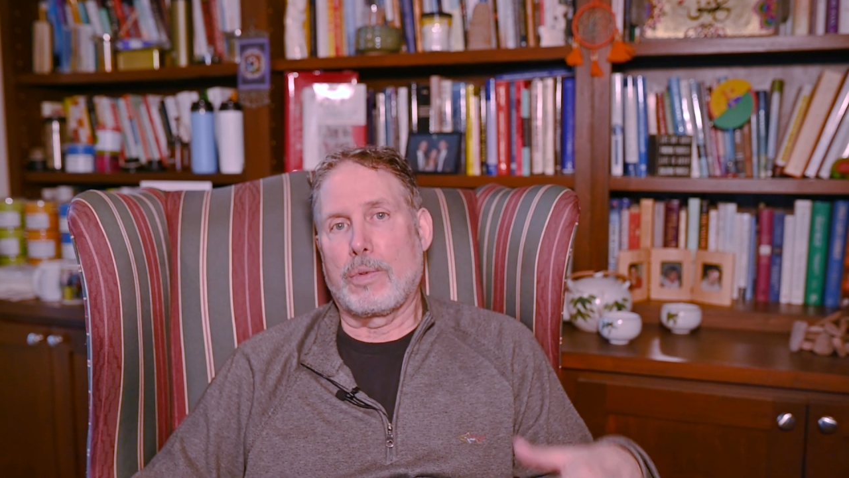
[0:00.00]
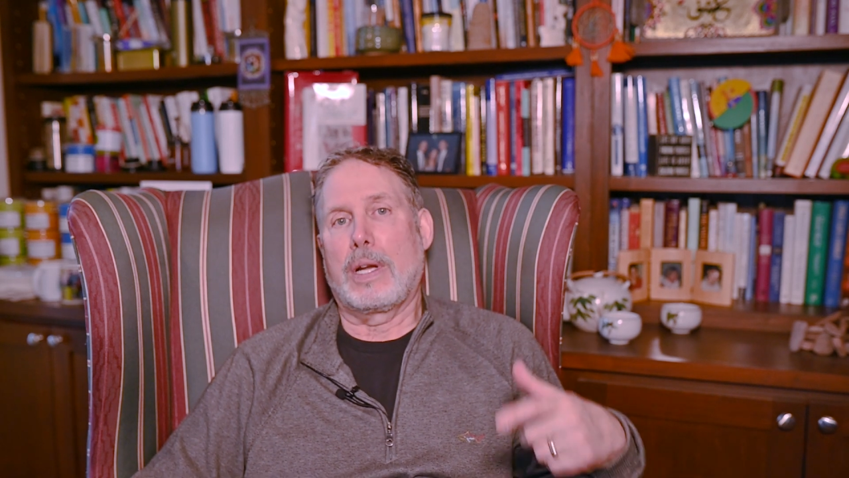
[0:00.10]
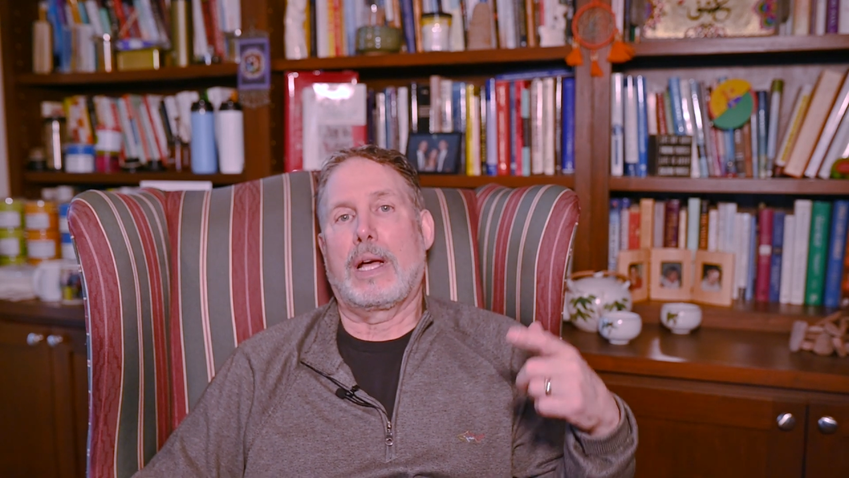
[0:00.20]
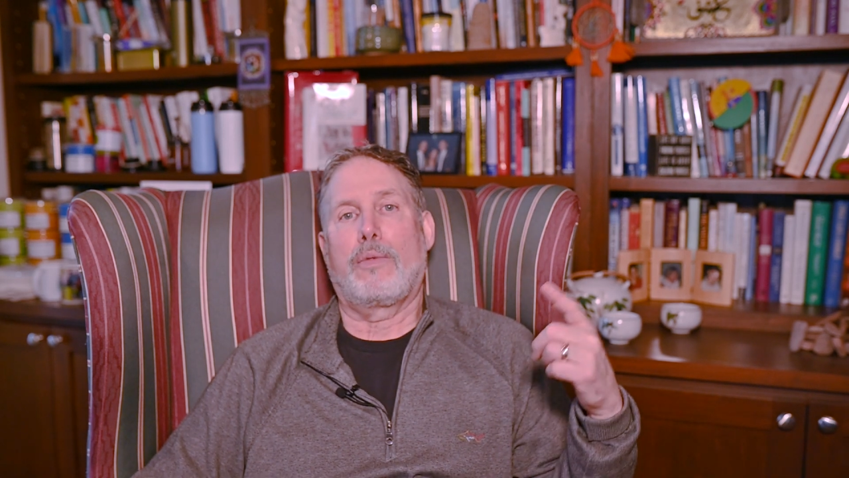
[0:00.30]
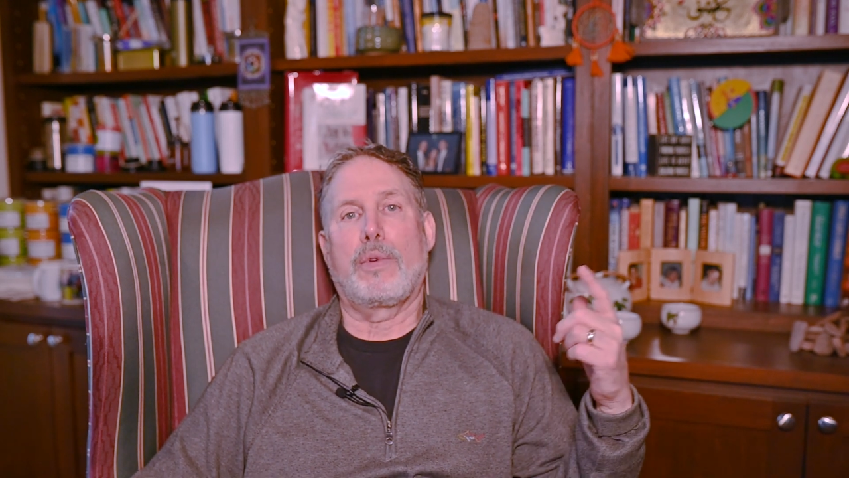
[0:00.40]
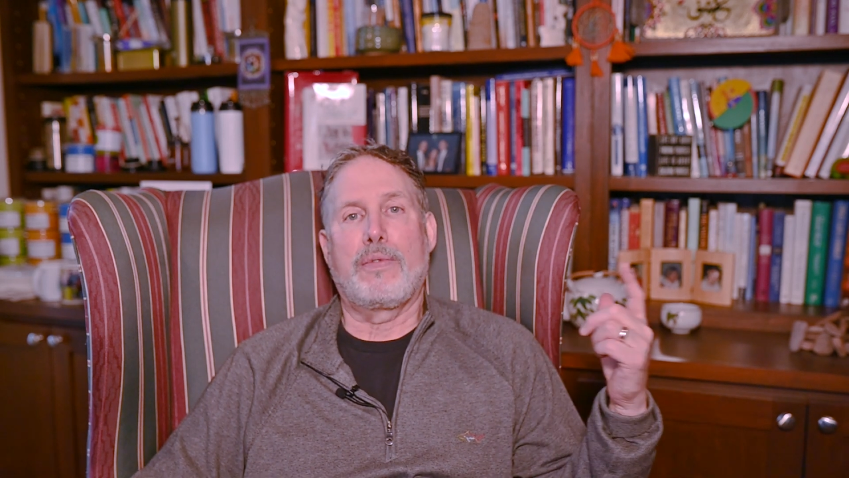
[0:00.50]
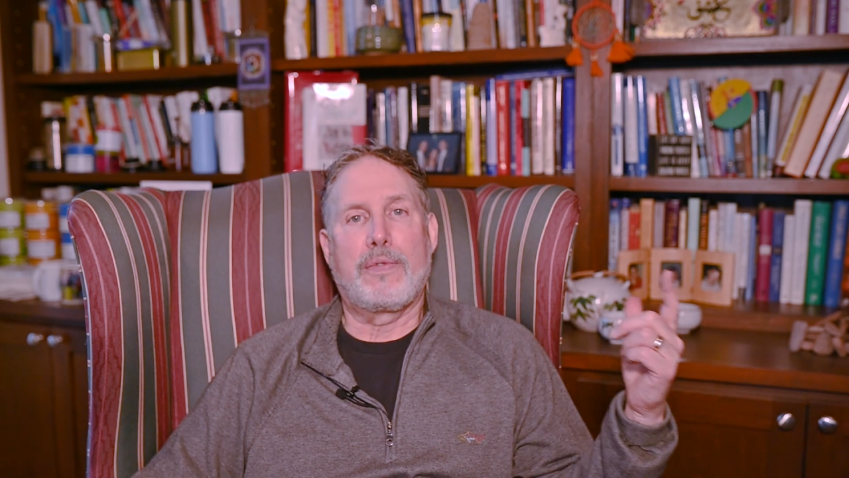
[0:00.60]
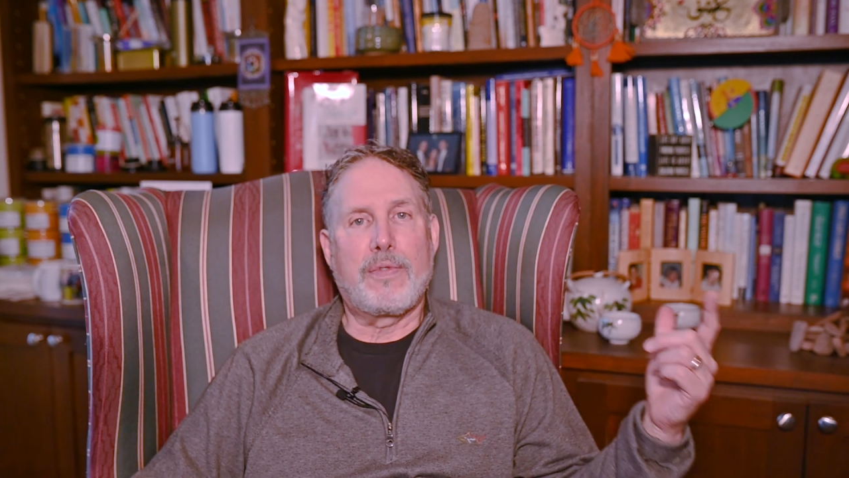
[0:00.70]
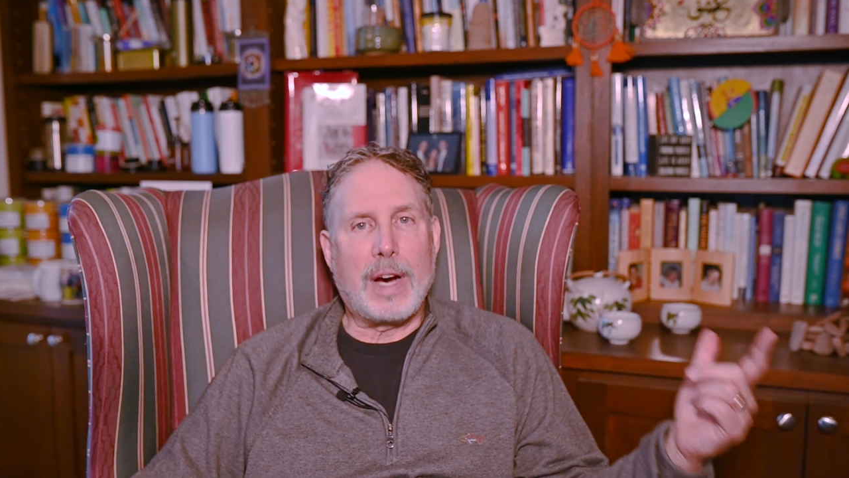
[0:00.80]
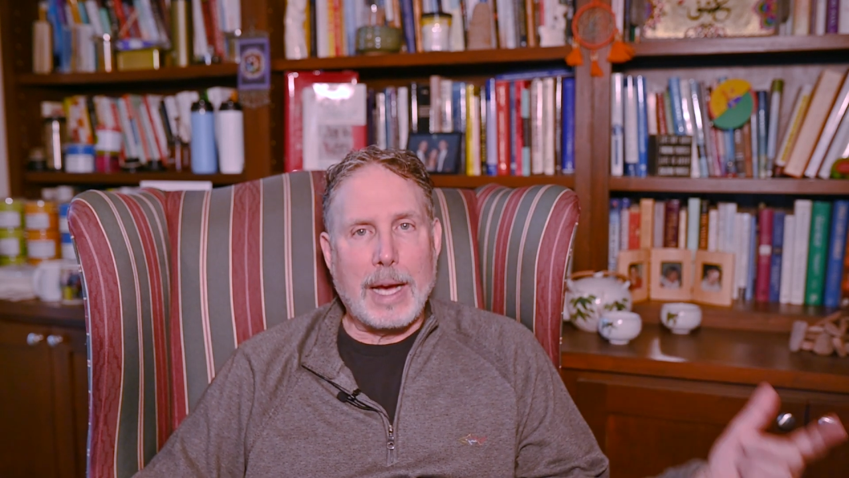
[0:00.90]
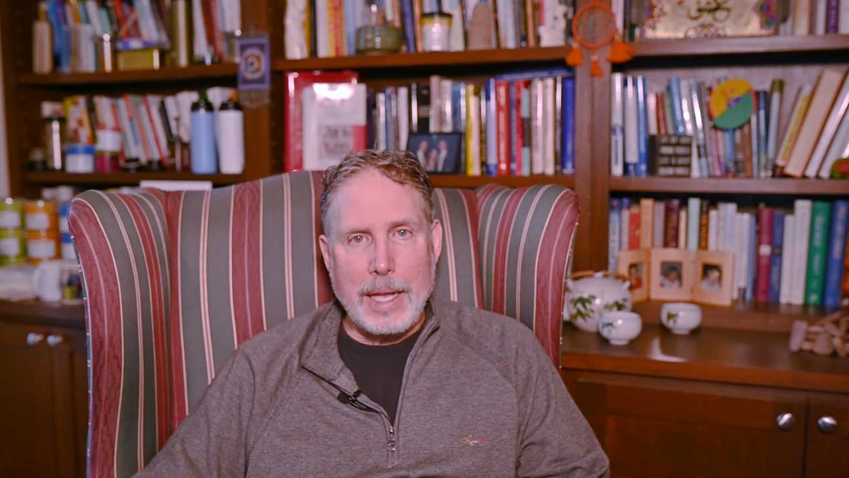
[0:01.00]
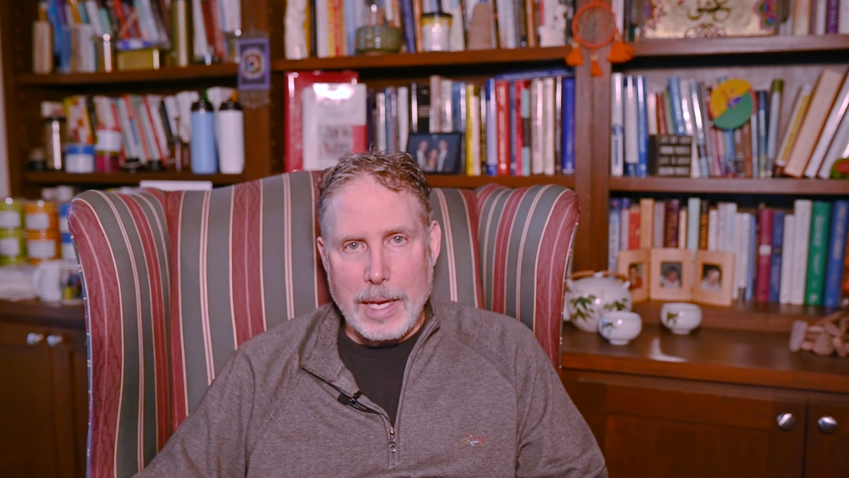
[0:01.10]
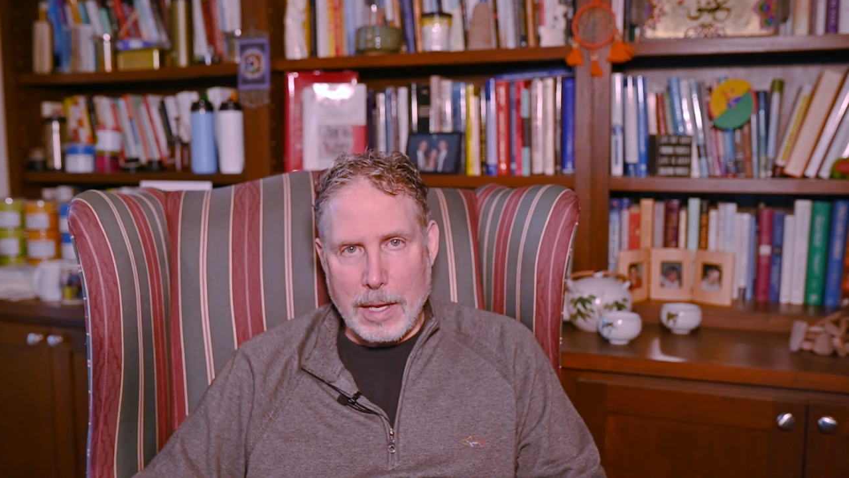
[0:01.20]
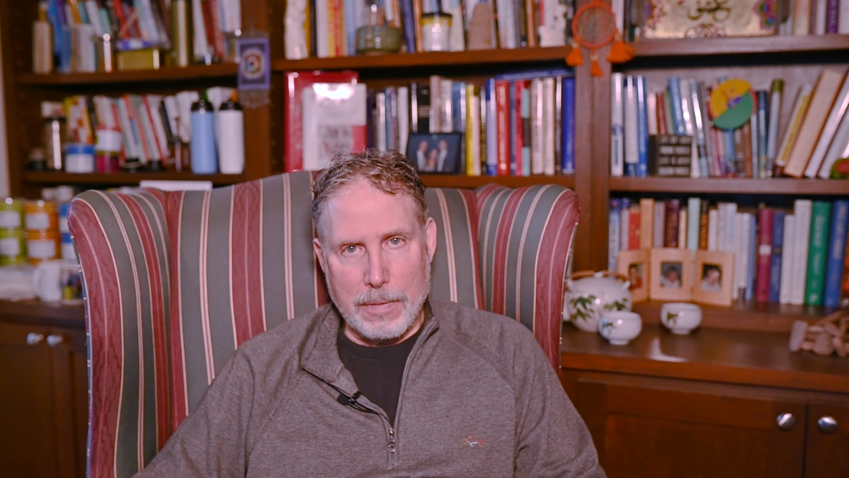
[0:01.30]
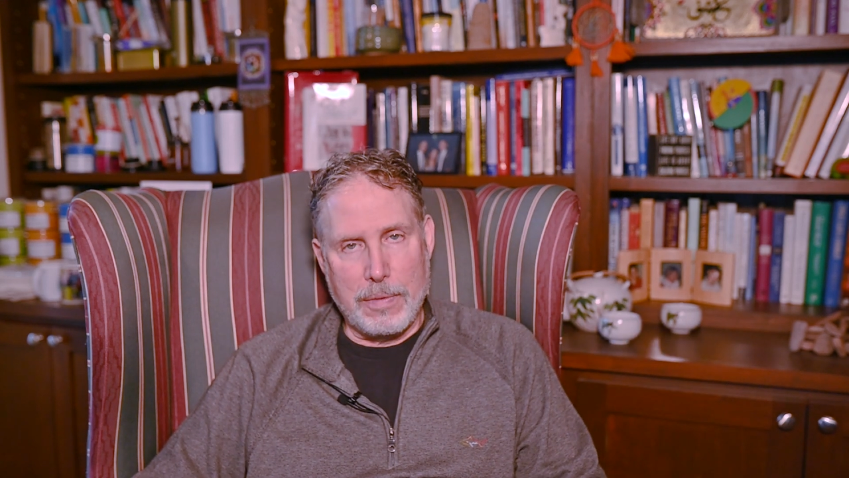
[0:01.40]
we're not
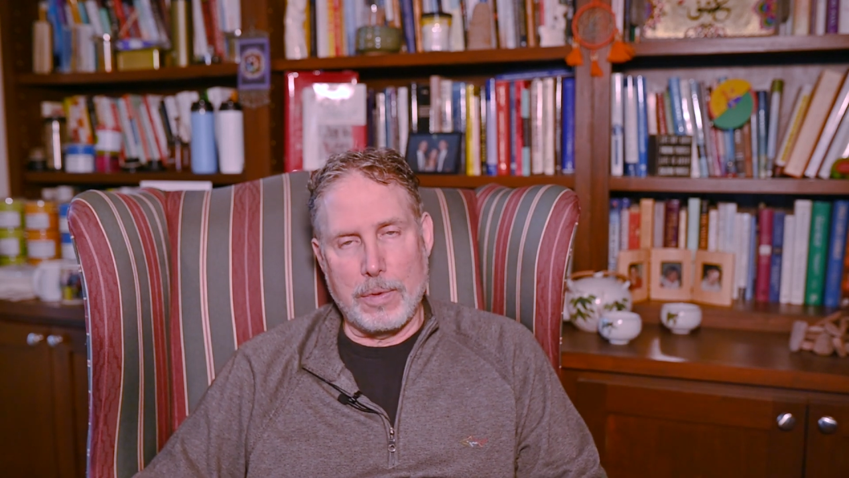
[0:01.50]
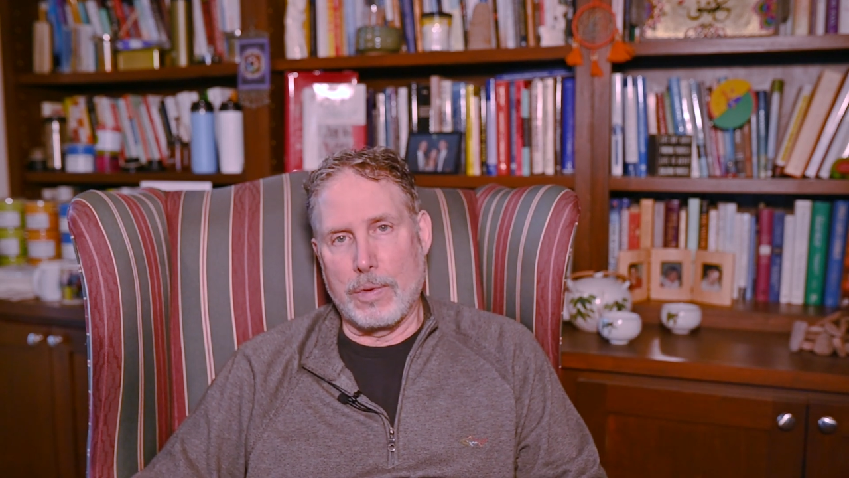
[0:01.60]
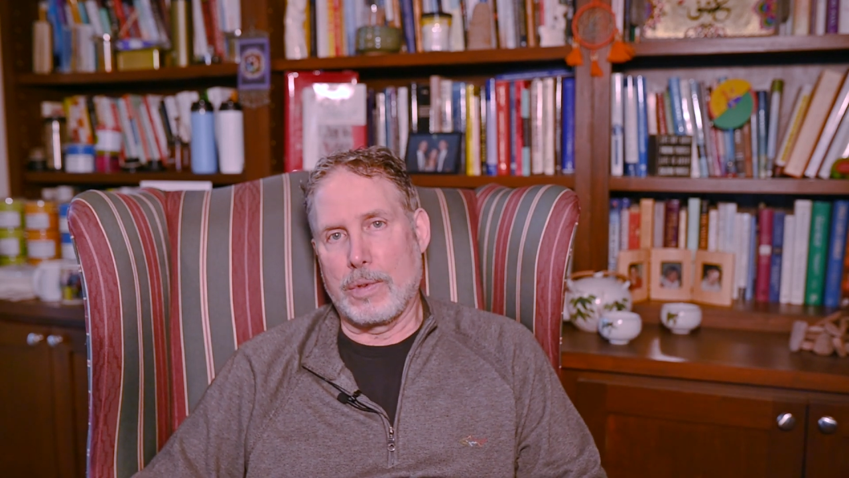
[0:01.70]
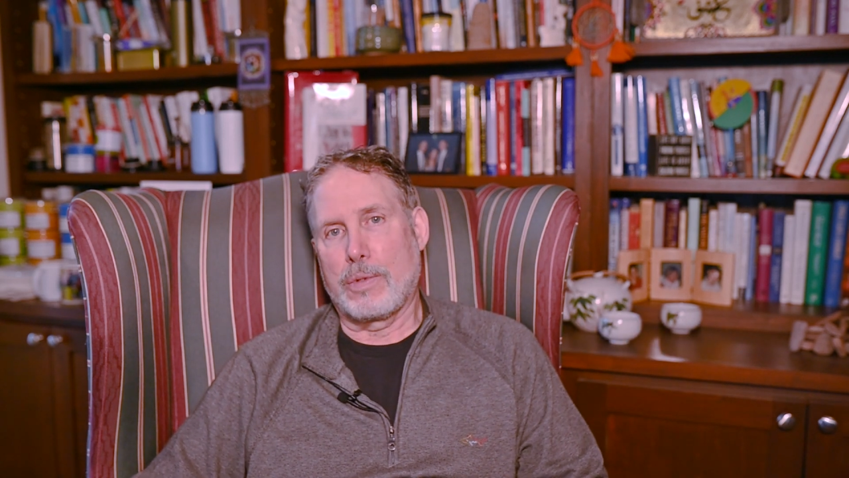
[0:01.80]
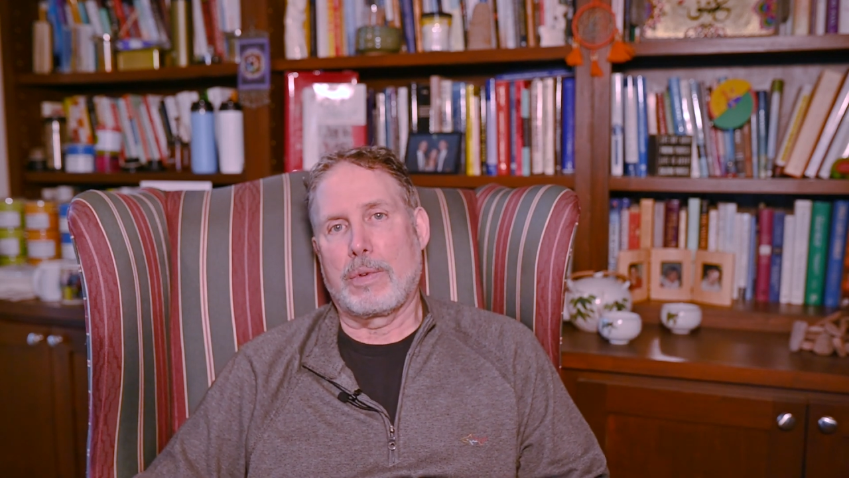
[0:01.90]
refining foods,